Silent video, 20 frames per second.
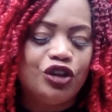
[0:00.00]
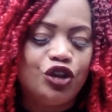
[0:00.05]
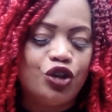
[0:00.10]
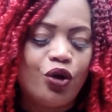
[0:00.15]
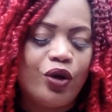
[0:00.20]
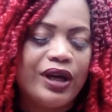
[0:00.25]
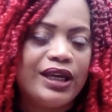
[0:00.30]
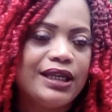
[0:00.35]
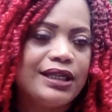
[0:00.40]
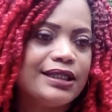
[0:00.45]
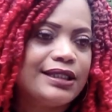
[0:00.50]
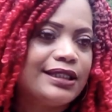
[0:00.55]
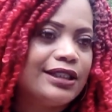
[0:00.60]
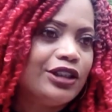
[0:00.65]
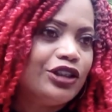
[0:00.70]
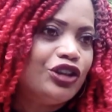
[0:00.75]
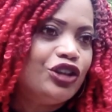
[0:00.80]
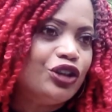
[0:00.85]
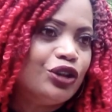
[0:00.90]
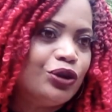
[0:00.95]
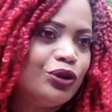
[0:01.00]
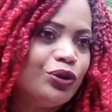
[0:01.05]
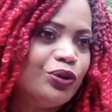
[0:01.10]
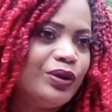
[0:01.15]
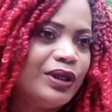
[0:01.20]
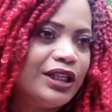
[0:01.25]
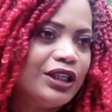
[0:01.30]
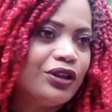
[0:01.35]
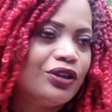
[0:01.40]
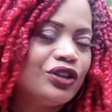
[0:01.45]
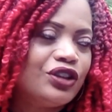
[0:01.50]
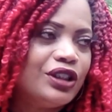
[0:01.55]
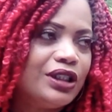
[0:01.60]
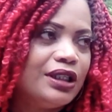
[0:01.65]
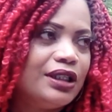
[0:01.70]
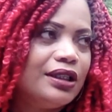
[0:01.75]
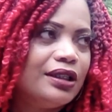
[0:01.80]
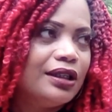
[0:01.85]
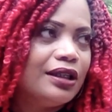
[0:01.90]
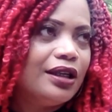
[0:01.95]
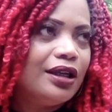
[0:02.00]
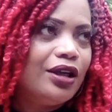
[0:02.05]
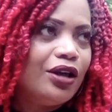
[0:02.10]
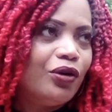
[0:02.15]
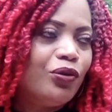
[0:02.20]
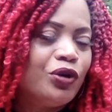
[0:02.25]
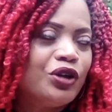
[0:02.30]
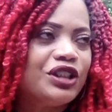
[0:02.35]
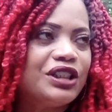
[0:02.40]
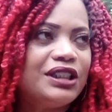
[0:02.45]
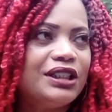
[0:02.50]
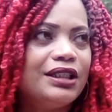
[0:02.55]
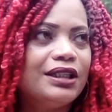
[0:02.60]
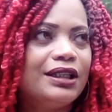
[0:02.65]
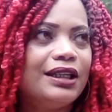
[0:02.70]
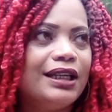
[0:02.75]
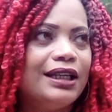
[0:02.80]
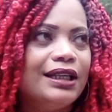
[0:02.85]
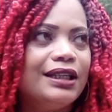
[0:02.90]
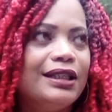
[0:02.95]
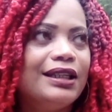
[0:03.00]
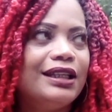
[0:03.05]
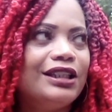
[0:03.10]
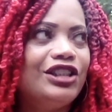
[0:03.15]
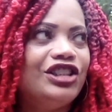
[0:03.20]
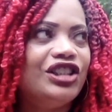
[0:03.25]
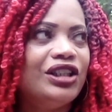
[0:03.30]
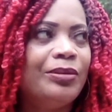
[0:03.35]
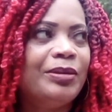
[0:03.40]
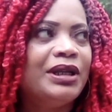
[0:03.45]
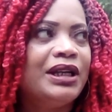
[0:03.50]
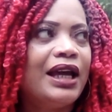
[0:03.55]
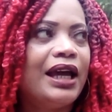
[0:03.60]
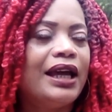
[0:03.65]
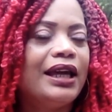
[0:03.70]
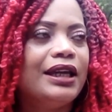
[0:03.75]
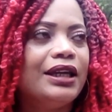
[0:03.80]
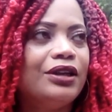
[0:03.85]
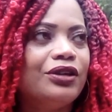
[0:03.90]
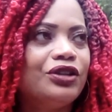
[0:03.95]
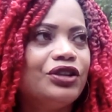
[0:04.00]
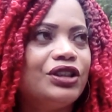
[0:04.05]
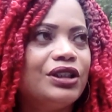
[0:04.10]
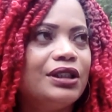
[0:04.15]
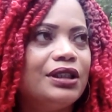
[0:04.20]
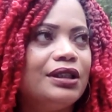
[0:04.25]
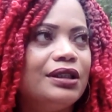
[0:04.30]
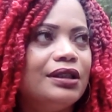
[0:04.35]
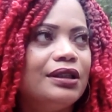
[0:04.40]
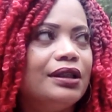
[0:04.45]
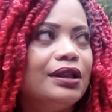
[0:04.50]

joyous June energy. We're still in Gemini energy.